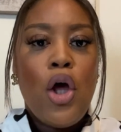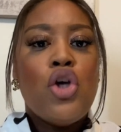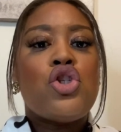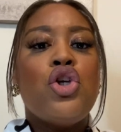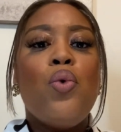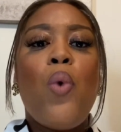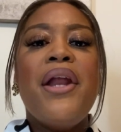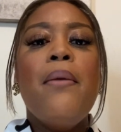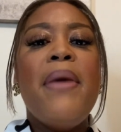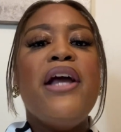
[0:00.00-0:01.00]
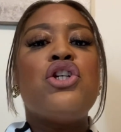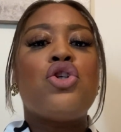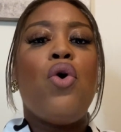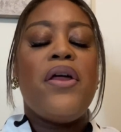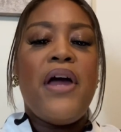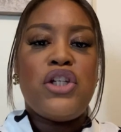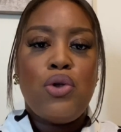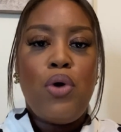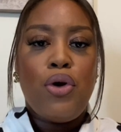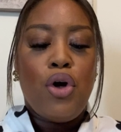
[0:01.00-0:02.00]
So you want to make sure that
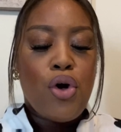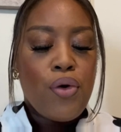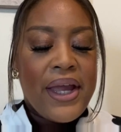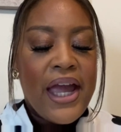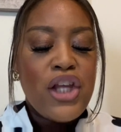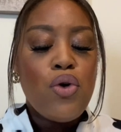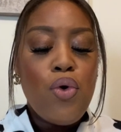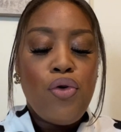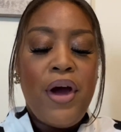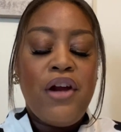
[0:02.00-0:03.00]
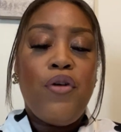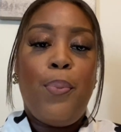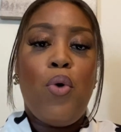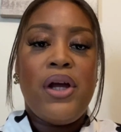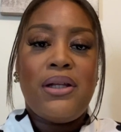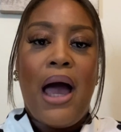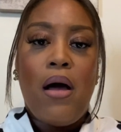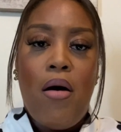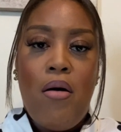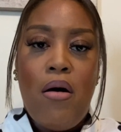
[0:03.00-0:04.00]
you go to
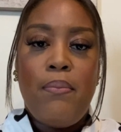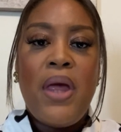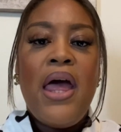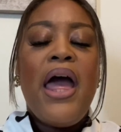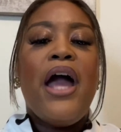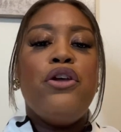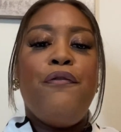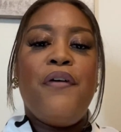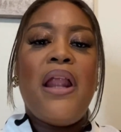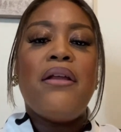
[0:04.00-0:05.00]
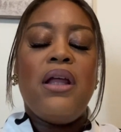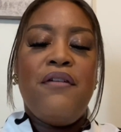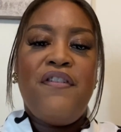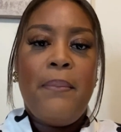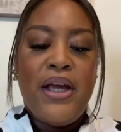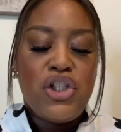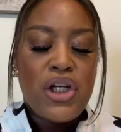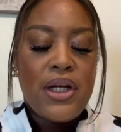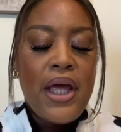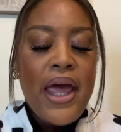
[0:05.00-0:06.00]
annualcreditreport.com and you fill out the
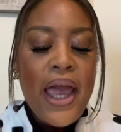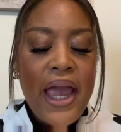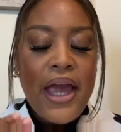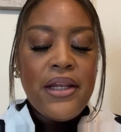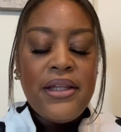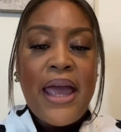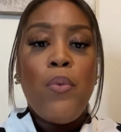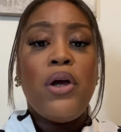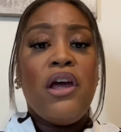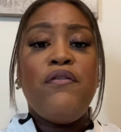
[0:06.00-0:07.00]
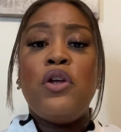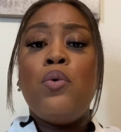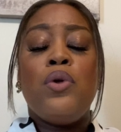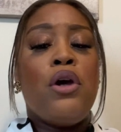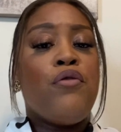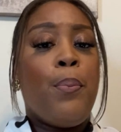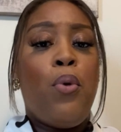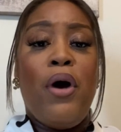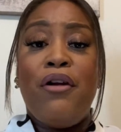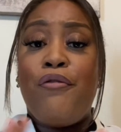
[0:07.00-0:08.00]
information and they will give you your
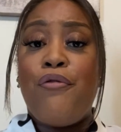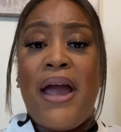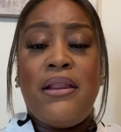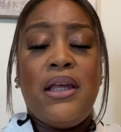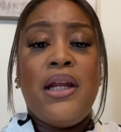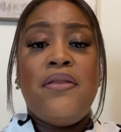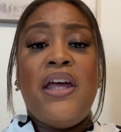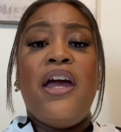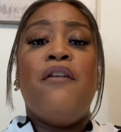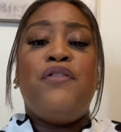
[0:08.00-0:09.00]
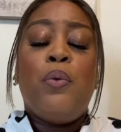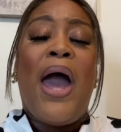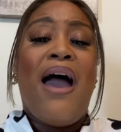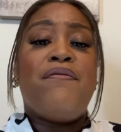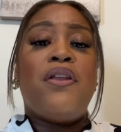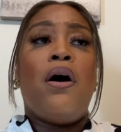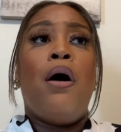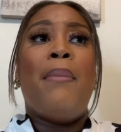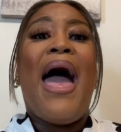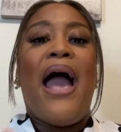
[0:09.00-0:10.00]
report right then and there if you have the
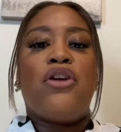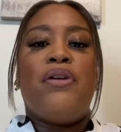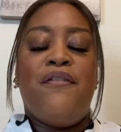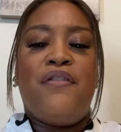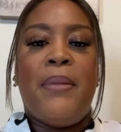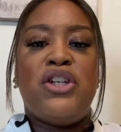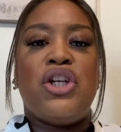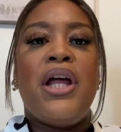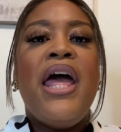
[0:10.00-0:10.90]
um, accurate information.